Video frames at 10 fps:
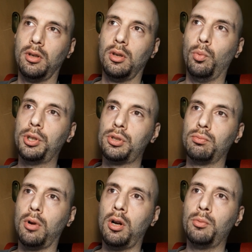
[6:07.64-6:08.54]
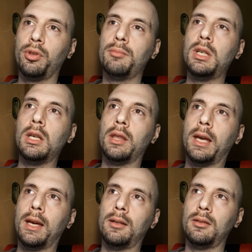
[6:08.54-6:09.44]
What's wrong with me
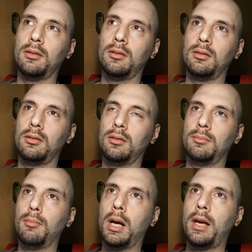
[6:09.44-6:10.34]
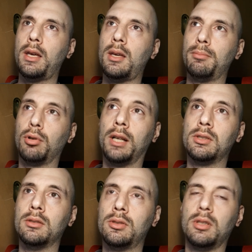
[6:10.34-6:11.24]
that my
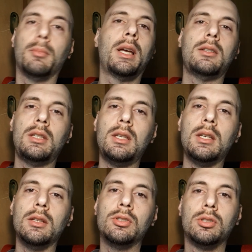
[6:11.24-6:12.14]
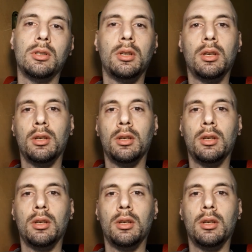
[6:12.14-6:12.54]
presence and my needs